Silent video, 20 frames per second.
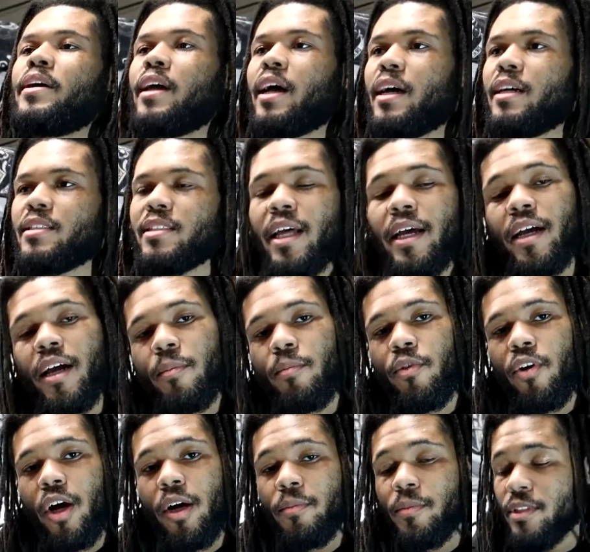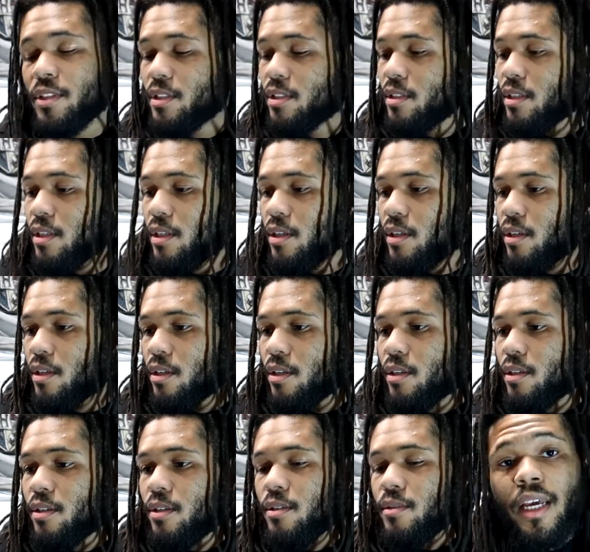guys, like I promised,
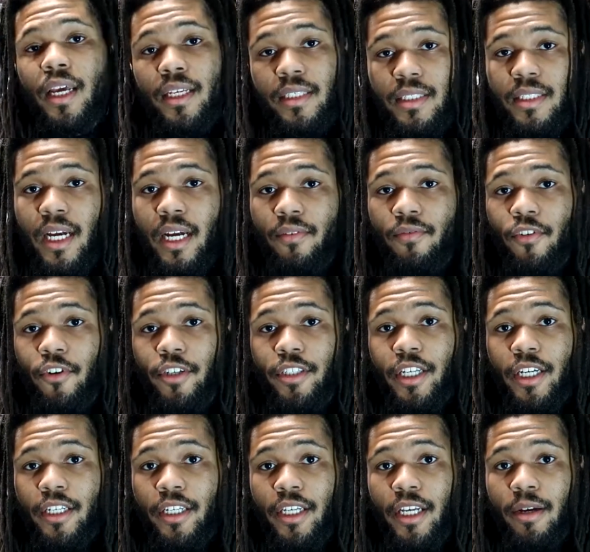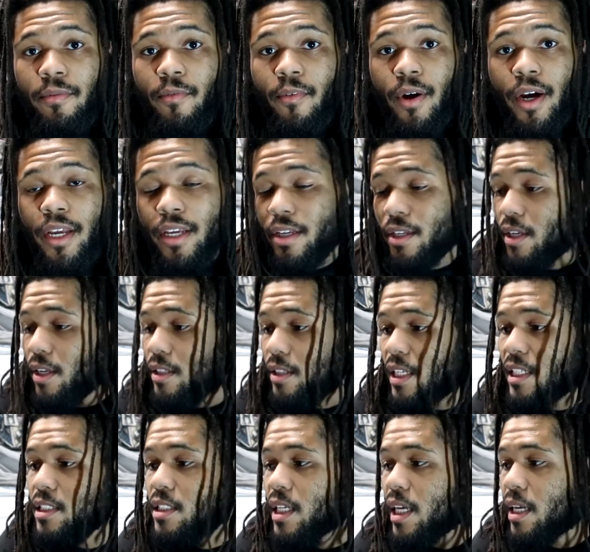it's time for another giveaway. This